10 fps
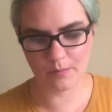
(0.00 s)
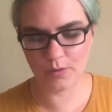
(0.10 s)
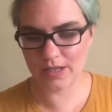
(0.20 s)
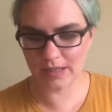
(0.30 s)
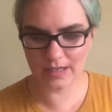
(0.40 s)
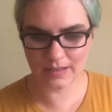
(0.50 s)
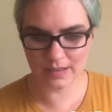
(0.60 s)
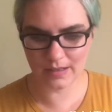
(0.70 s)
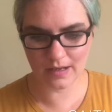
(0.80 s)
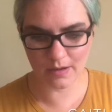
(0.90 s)
Boyland
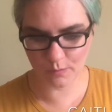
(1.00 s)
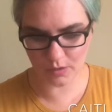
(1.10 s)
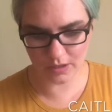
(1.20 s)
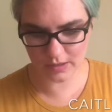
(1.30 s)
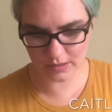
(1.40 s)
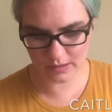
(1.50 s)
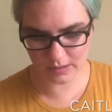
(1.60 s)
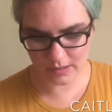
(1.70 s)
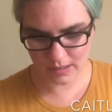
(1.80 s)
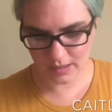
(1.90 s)
Knitworks